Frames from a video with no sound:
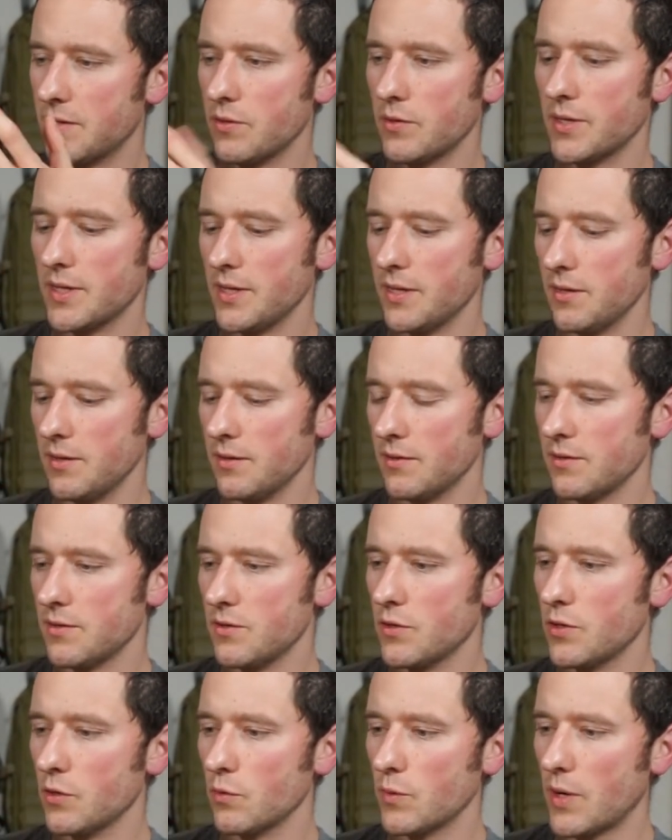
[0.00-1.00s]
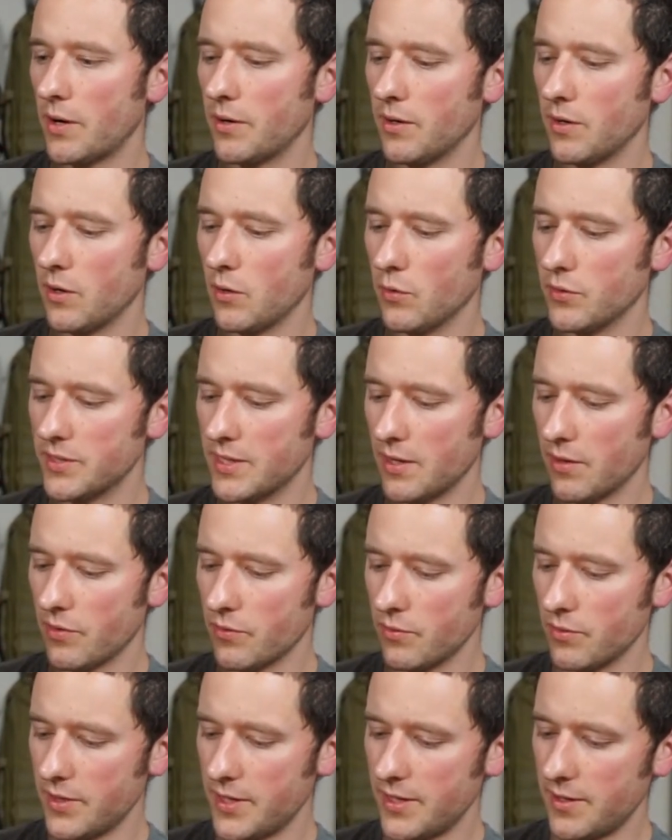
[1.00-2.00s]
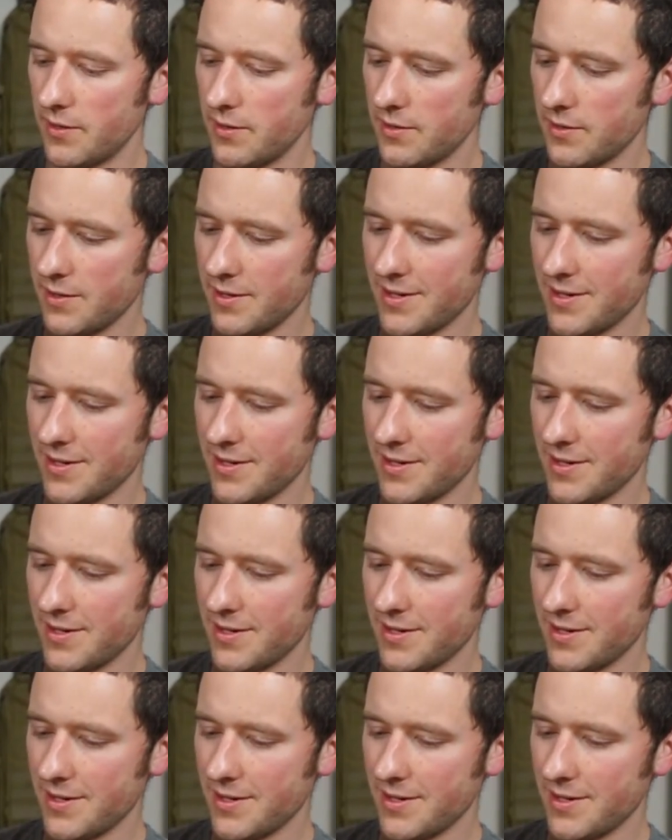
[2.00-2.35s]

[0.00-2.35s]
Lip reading: you can route a hose out through there.